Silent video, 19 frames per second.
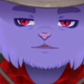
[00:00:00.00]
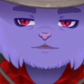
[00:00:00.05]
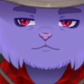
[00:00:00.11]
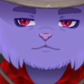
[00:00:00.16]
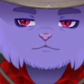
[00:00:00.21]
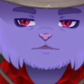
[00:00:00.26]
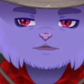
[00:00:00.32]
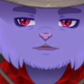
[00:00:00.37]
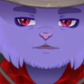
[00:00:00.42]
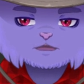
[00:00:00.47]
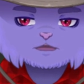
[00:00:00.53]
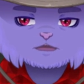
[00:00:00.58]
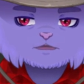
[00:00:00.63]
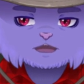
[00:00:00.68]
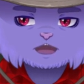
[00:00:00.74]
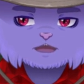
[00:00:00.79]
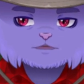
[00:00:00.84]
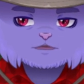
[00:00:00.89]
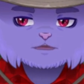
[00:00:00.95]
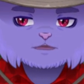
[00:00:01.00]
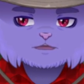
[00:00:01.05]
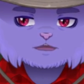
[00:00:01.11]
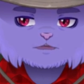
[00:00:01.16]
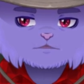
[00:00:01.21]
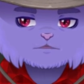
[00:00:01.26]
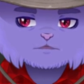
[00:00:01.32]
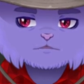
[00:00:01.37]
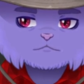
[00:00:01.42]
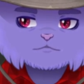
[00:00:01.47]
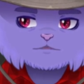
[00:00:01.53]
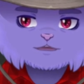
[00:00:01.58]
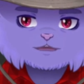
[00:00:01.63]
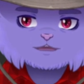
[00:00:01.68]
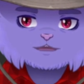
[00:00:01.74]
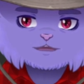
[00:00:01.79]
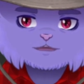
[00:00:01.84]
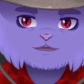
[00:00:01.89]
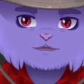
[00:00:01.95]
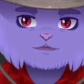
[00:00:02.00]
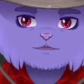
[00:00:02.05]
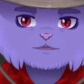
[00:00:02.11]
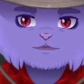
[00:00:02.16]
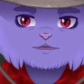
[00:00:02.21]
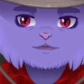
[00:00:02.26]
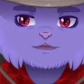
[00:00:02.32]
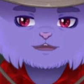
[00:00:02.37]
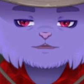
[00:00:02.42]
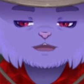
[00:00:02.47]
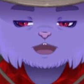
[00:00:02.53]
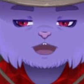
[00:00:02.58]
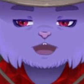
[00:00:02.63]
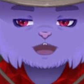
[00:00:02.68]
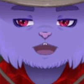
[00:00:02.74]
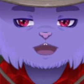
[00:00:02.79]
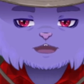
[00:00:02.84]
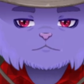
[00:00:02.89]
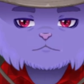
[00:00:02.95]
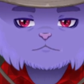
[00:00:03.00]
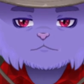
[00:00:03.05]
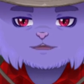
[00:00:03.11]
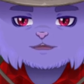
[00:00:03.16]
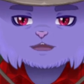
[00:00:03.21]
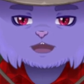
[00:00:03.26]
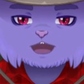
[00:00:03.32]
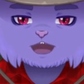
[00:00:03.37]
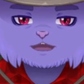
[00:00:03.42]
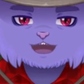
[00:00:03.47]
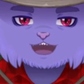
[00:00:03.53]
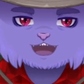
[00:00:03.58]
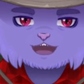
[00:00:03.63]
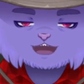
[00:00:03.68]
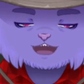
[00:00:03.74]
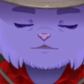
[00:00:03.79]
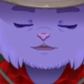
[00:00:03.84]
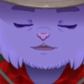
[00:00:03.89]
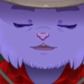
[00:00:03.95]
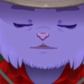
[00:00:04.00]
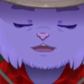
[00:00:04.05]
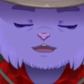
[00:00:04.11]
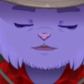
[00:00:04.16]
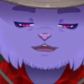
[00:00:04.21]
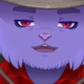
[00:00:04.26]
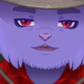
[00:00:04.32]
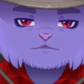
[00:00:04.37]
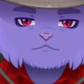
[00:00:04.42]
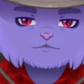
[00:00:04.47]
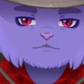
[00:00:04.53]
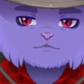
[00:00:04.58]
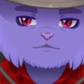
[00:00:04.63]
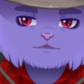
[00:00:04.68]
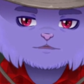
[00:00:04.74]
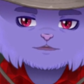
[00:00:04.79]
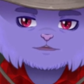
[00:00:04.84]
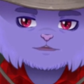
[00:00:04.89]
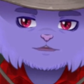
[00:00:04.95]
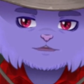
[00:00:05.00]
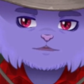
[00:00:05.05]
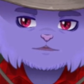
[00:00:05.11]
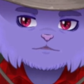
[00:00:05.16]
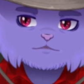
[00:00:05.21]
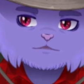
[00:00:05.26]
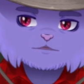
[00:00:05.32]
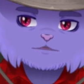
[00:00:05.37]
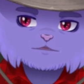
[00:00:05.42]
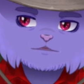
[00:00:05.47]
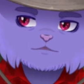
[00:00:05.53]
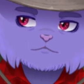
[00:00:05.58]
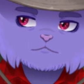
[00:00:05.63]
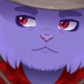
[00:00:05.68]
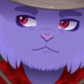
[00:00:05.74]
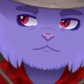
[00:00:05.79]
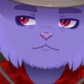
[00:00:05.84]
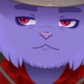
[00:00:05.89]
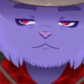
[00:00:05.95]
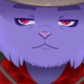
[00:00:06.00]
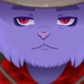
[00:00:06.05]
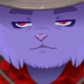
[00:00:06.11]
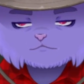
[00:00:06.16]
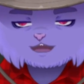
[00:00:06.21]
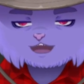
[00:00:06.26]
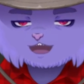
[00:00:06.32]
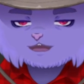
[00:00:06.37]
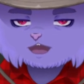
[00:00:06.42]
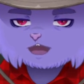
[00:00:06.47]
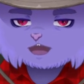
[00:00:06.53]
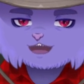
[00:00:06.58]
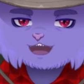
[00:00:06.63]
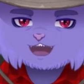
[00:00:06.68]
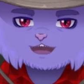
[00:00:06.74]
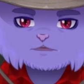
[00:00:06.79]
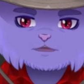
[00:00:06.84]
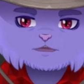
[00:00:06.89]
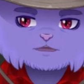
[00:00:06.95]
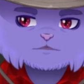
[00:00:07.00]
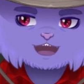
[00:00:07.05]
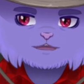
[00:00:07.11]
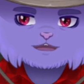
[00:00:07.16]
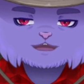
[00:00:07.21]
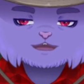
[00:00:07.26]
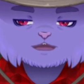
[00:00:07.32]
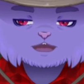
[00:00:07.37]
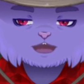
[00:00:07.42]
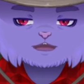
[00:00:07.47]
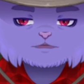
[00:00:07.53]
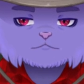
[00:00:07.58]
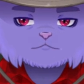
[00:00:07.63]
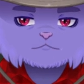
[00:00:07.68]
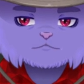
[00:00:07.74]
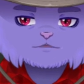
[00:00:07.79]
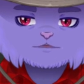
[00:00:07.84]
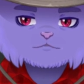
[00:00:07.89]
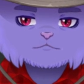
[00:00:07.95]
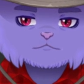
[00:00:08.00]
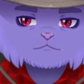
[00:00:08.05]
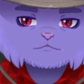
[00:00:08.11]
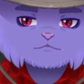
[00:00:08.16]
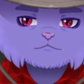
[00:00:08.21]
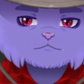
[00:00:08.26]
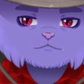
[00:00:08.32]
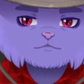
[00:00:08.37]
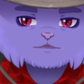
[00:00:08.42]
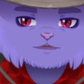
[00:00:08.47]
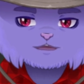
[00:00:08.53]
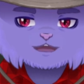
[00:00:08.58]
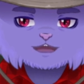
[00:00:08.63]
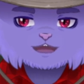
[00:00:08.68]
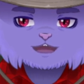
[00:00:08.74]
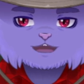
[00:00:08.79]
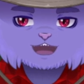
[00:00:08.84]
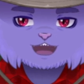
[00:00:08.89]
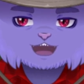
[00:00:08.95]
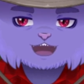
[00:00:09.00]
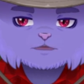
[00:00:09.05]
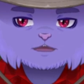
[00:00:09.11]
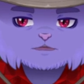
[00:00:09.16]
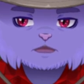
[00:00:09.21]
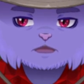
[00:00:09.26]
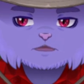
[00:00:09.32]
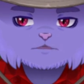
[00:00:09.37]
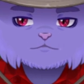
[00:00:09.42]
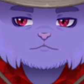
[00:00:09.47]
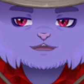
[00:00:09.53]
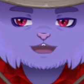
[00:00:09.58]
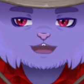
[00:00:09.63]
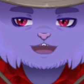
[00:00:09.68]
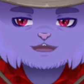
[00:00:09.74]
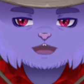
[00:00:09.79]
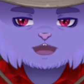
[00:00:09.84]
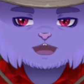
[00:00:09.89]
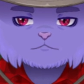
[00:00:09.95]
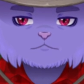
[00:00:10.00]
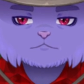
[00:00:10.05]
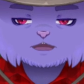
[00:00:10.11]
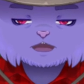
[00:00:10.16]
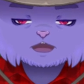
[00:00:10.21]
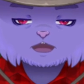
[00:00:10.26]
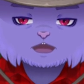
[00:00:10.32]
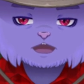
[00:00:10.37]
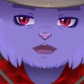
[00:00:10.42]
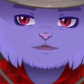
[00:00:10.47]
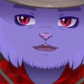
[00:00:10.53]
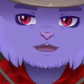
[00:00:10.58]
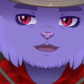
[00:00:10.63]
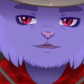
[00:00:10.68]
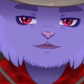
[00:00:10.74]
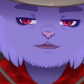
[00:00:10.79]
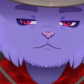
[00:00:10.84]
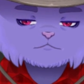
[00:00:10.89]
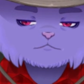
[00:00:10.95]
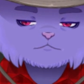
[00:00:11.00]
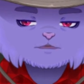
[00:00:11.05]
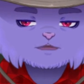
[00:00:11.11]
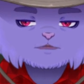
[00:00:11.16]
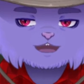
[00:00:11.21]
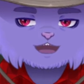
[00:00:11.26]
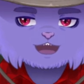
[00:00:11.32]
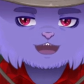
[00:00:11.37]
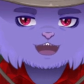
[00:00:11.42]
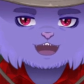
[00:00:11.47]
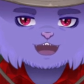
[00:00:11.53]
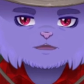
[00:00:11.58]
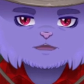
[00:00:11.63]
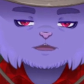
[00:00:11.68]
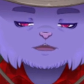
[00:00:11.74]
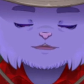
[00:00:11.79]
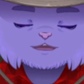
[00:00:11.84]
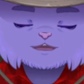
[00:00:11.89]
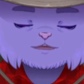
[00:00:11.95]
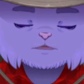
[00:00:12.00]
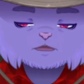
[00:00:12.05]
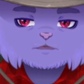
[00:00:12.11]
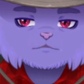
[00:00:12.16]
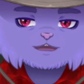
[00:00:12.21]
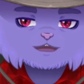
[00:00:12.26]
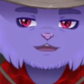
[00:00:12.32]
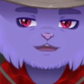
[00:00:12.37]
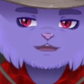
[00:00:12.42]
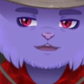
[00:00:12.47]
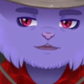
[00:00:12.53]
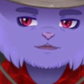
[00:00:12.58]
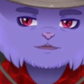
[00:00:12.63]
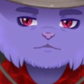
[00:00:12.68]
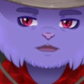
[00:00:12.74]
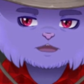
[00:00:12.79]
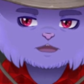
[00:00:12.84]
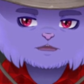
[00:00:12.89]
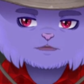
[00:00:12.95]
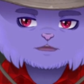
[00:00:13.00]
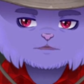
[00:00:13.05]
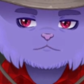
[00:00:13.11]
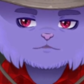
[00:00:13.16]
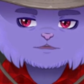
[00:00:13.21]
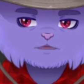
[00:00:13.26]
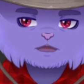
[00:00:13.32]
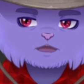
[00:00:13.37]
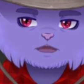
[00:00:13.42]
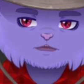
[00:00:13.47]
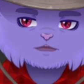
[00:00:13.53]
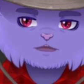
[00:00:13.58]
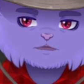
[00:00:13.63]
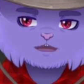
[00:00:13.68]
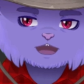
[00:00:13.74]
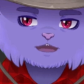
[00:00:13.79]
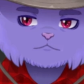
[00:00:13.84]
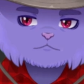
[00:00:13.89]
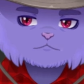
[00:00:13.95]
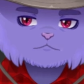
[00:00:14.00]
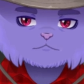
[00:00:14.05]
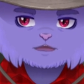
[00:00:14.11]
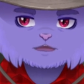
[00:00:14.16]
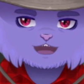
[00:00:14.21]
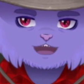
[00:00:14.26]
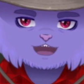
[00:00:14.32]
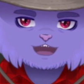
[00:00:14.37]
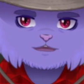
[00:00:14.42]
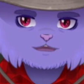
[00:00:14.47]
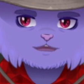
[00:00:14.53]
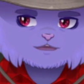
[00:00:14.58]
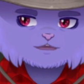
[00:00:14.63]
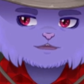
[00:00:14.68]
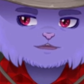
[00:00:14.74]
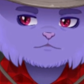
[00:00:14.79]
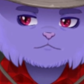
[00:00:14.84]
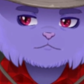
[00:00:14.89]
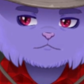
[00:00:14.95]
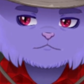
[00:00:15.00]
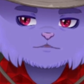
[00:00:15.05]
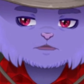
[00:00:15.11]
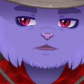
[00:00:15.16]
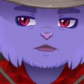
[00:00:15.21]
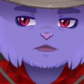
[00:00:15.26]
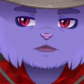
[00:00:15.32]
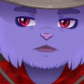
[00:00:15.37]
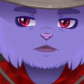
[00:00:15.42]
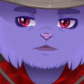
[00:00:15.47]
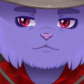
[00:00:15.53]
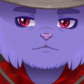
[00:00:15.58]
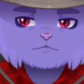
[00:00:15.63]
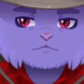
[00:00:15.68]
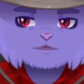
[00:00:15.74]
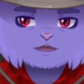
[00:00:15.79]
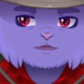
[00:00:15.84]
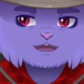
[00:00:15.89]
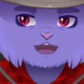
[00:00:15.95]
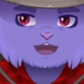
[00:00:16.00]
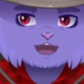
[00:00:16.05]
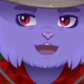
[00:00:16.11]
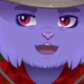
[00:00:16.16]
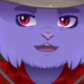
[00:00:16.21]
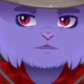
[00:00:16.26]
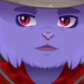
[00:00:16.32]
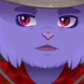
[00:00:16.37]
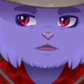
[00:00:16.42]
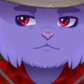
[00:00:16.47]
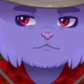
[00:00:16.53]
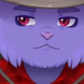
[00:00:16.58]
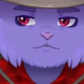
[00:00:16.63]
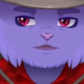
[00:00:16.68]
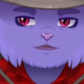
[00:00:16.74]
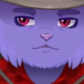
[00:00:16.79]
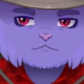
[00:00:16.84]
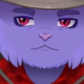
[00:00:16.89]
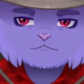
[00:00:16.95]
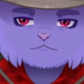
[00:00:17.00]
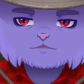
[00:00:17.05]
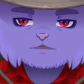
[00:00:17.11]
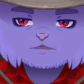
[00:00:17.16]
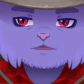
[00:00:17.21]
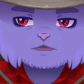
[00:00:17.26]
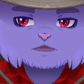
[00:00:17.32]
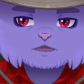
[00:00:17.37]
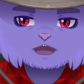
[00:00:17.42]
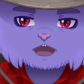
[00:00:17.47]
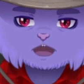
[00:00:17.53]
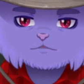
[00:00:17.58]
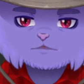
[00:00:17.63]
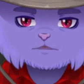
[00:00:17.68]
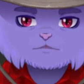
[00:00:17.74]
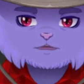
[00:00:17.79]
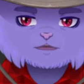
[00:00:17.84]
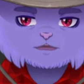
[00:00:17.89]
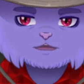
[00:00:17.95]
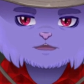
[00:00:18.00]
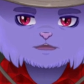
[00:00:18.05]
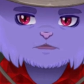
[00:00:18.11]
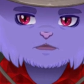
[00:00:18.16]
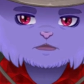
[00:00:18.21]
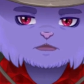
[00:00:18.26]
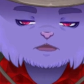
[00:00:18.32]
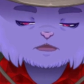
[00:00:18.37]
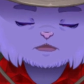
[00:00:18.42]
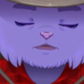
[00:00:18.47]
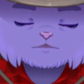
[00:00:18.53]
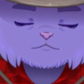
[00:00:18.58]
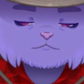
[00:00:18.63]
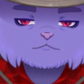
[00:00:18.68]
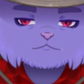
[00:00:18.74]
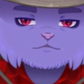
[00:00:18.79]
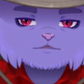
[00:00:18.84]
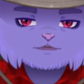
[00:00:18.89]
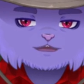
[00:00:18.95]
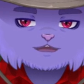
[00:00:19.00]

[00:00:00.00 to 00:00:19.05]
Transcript: Because everyone needs to have that shit on. So, as a result, that's how they managed to get in. PayPal has not been helpful. I called them, which thankfully, there's kind of an irony in it, is Twitch has no means of calling them. You have to do everything online, which is a huge security issue.